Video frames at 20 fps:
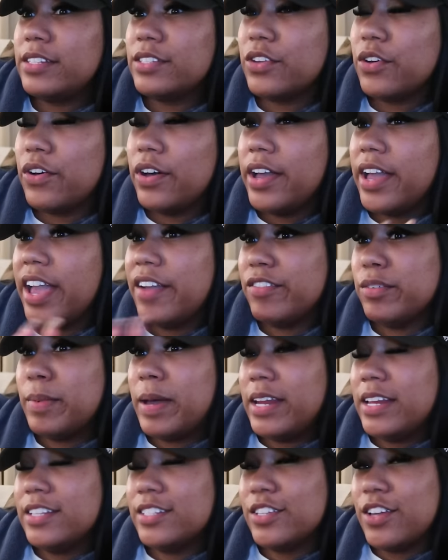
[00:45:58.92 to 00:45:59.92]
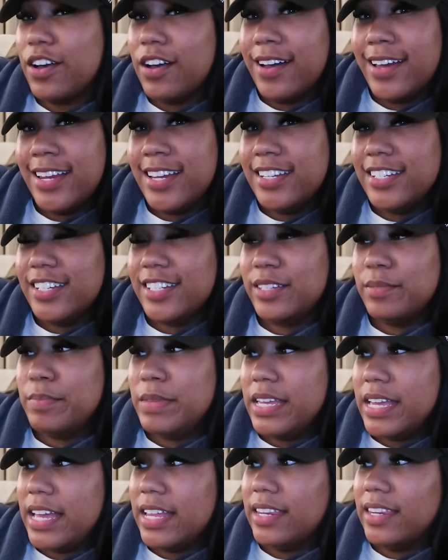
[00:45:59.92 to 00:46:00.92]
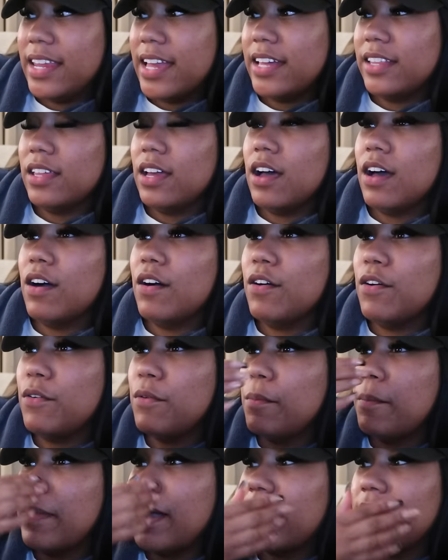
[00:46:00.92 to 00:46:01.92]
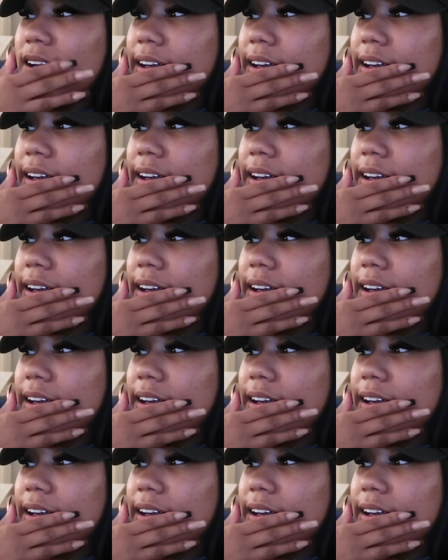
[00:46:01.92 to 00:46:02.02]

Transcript: is gone. Everybody is gone. It's just me and Layla. Oh my